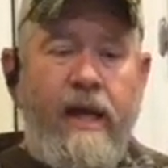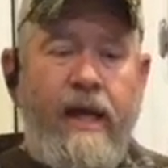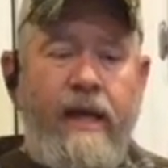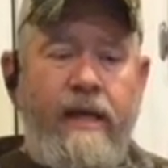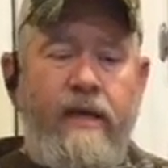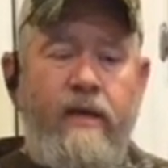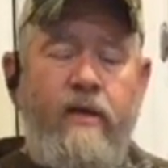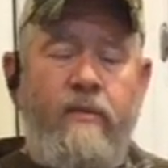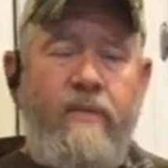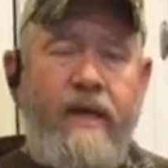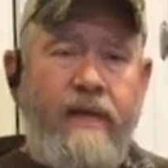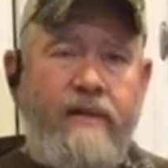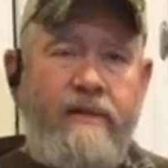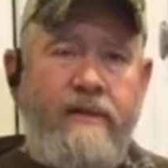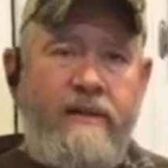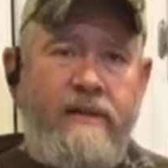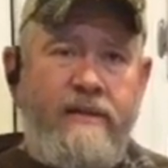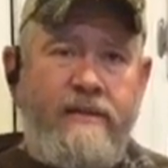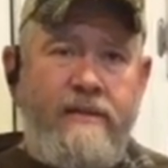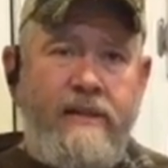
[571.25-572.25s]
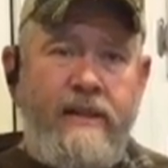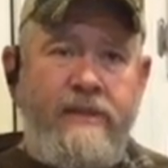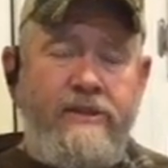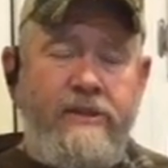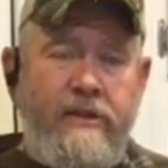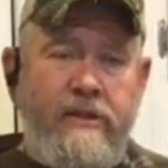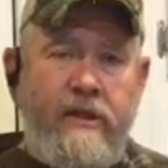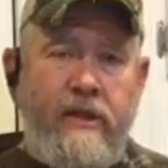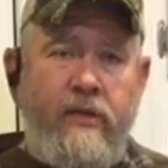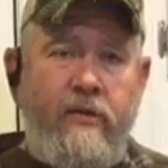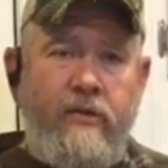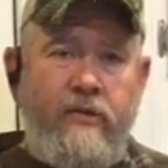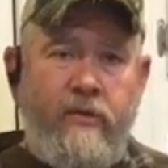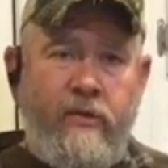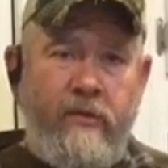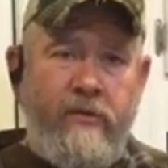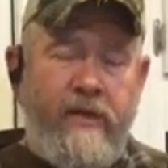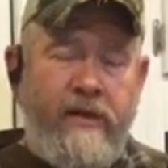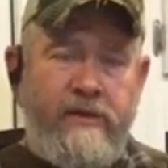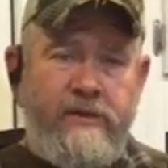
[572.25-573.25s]
And he'll make the decision to go
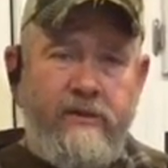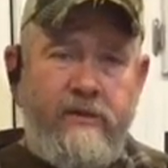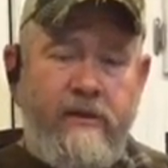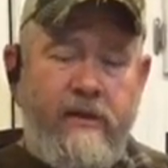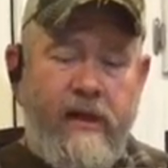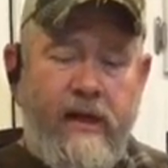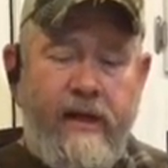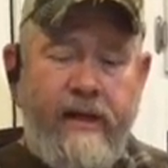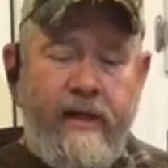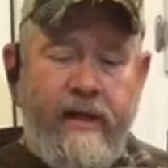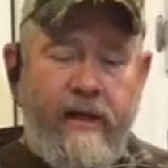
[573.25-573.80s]
through this or not.